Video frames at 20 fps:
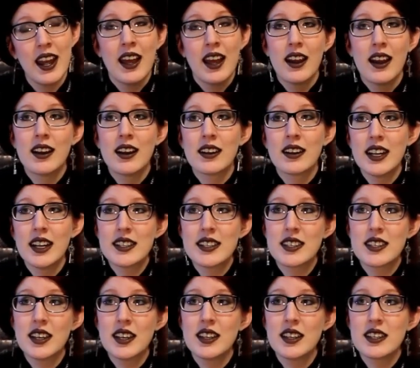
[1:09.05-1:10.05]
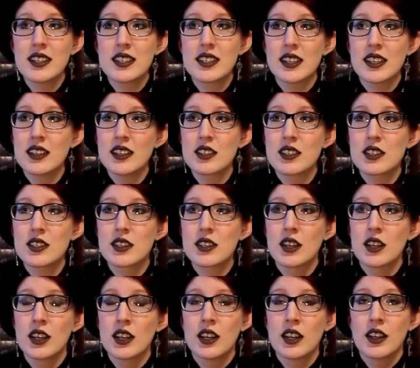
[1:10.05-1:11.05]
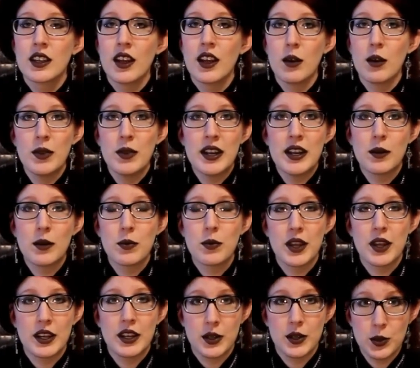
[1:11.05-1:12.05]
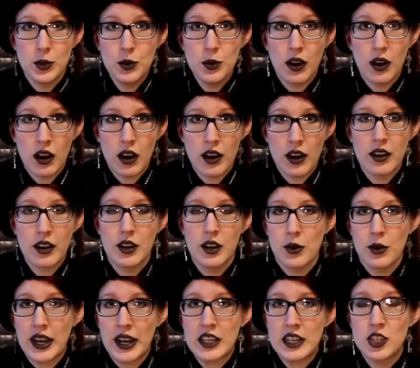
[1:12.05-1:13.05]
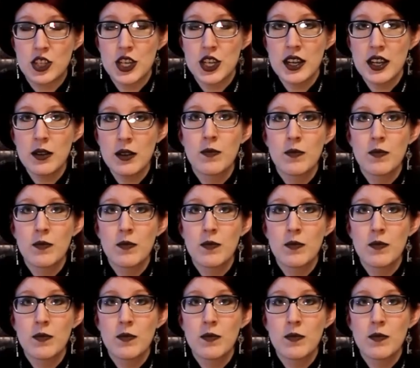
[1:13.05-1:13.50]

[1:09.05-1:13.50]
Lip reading: Let's say this is a meetup that you are arranging.